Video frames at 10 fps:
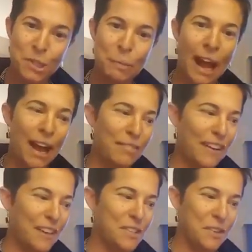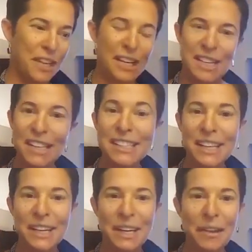spot faster than it does
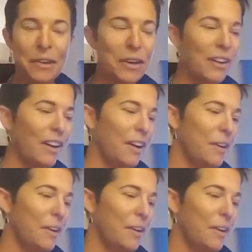in another?